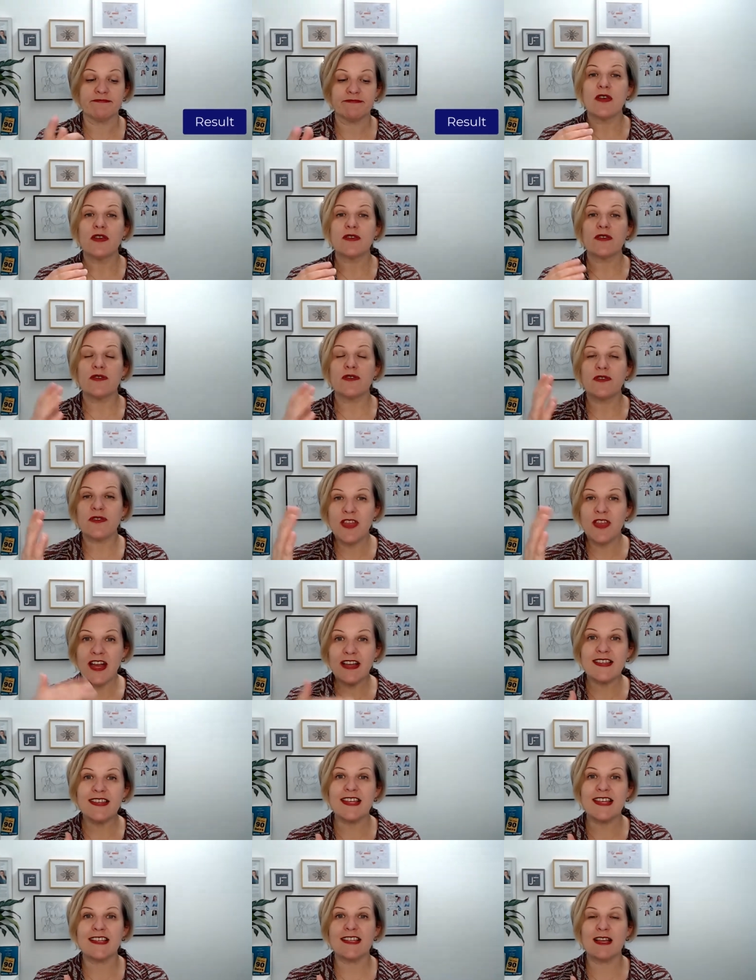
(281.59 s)
So that's
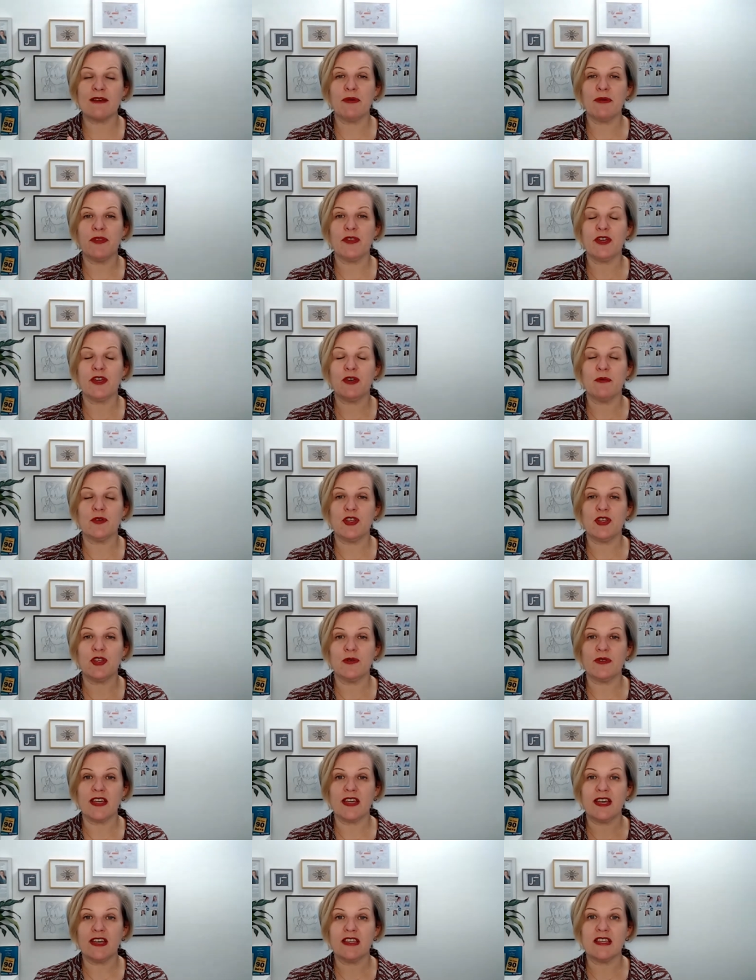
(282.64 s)
the example that you would use
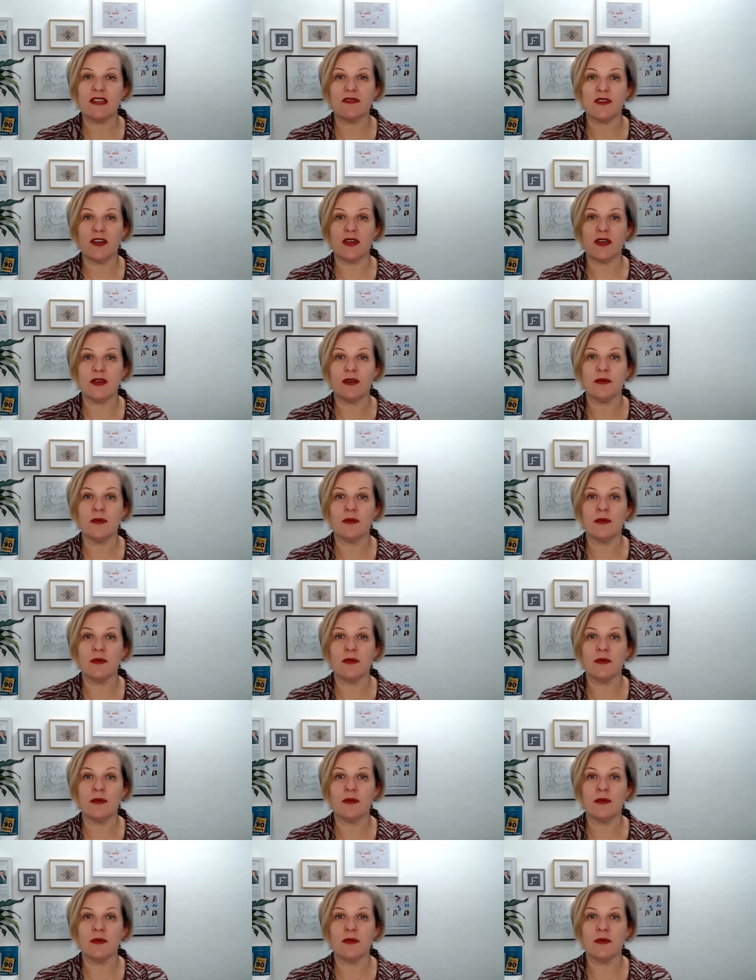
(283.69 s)
at interview.